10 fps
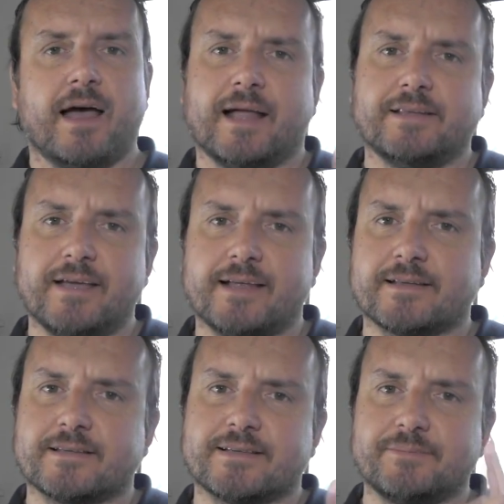And yet,
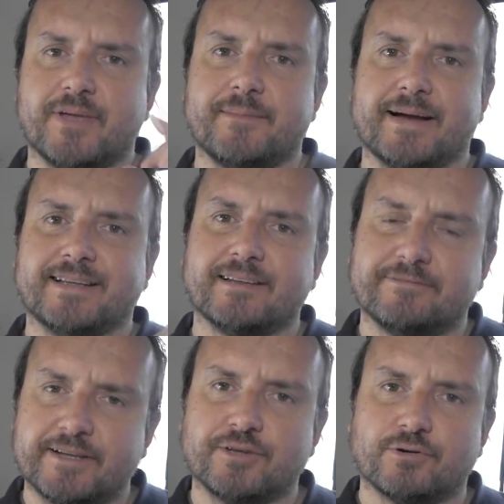at the same time, I did a
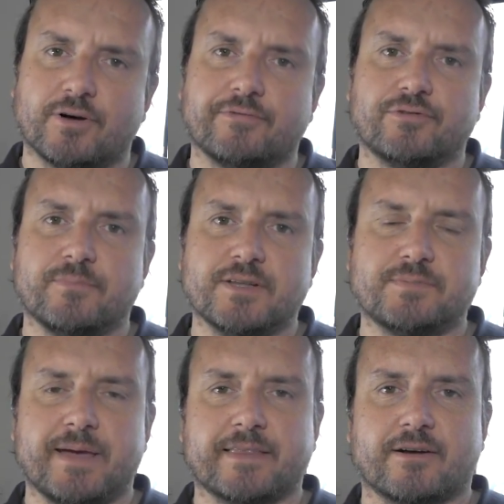video a few months
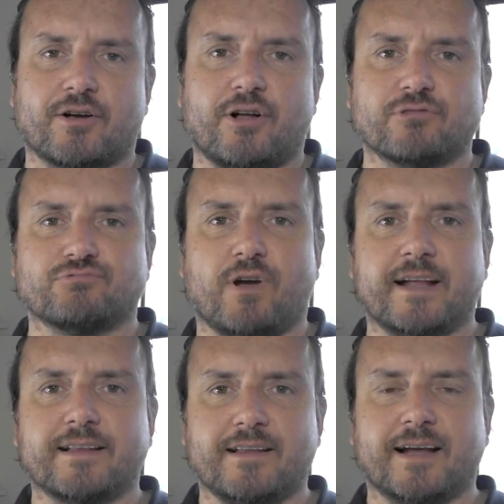back there called
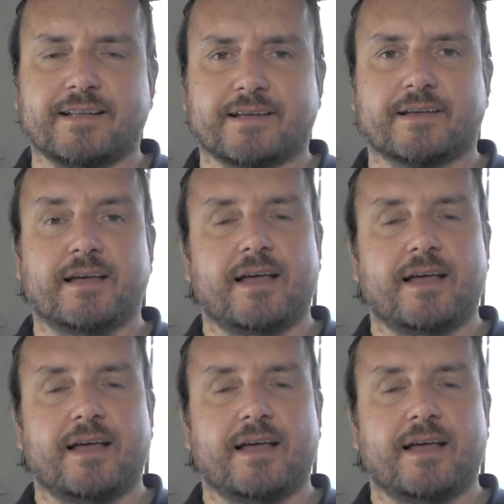Ride the Lightning.